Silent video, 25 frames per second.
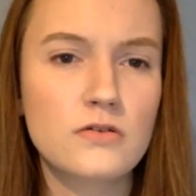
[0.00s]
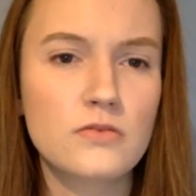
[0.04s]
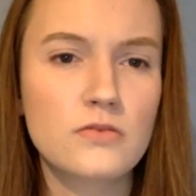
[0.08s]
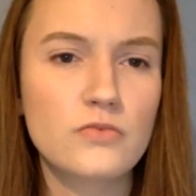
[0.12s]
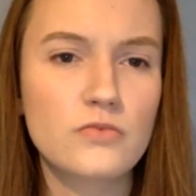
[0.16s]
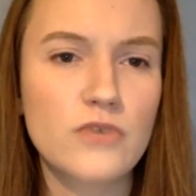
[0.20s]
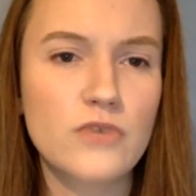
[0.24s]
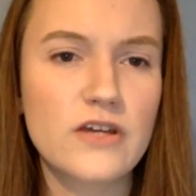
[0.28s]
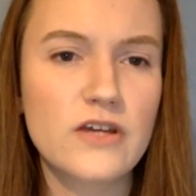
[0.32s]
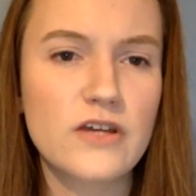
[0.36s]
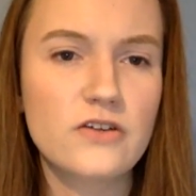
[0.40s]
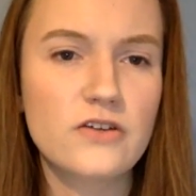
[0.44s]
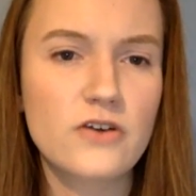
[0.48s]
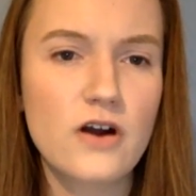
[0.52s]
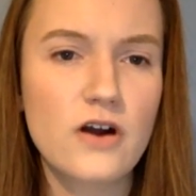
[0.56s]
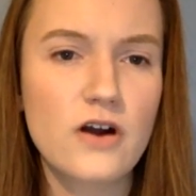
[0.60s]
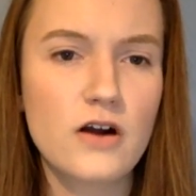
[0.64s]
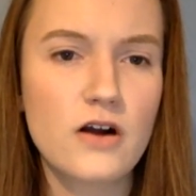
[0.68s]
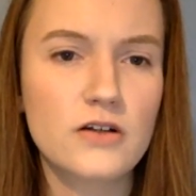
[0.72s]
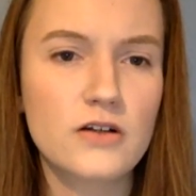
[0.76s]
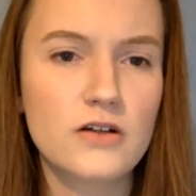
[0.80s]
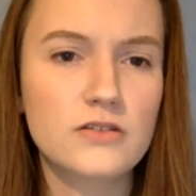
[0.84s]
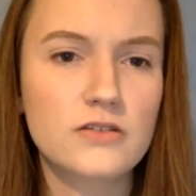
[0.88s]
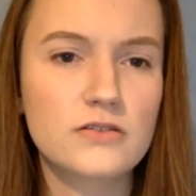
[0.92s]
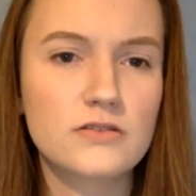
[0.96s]
break your
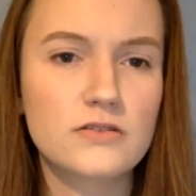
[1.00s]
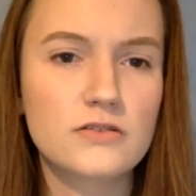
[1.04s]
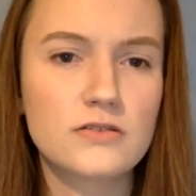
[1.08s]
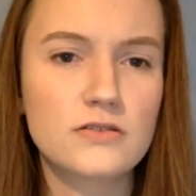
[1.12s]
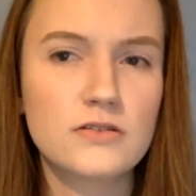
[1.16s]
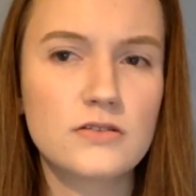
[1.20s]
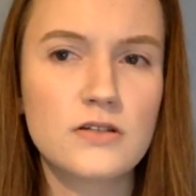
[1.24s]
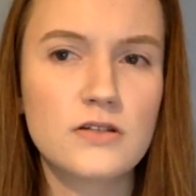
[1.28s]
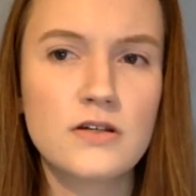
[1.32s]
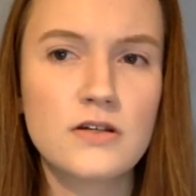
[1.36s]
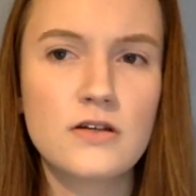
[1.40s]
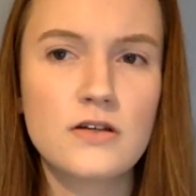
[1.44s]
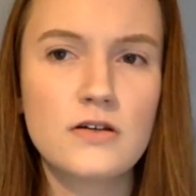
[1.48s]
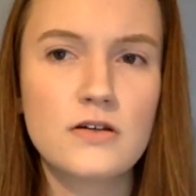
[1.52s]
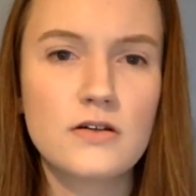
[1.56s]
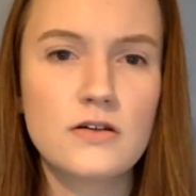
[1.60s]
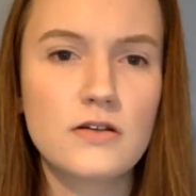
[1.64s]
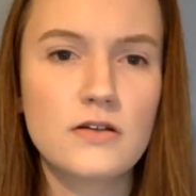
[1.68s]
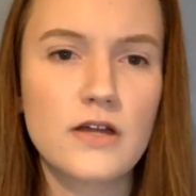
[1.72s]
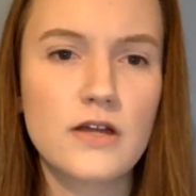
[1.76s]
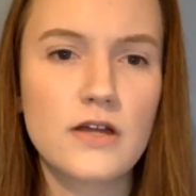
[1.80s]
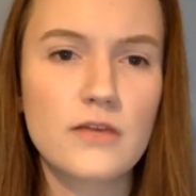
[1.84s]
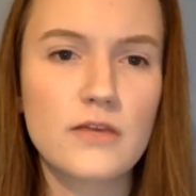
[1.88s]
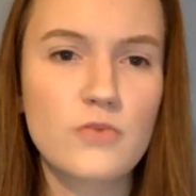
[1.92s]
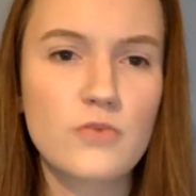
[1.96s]
heart
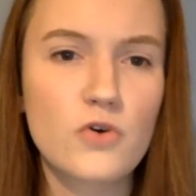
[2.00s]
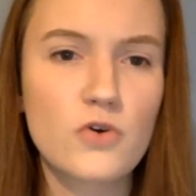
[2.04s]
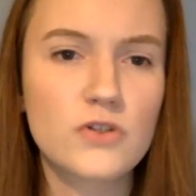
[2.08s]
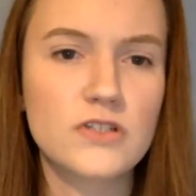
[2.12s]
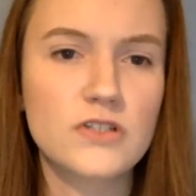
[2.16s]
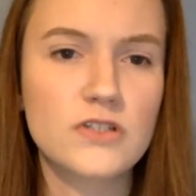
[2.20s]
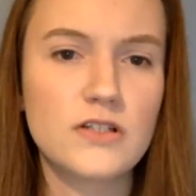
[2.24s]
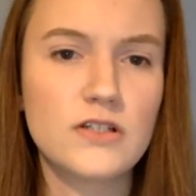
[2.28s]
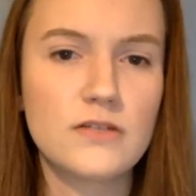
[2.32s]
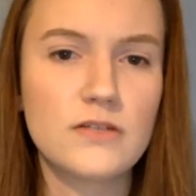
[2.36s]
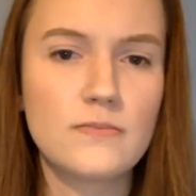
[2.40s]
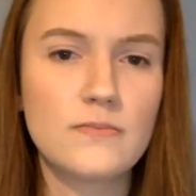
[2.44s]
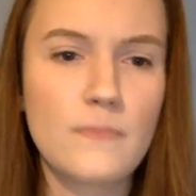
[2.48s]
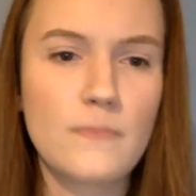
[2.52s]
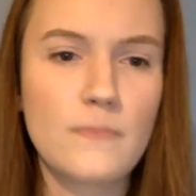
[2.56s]
like porcelain.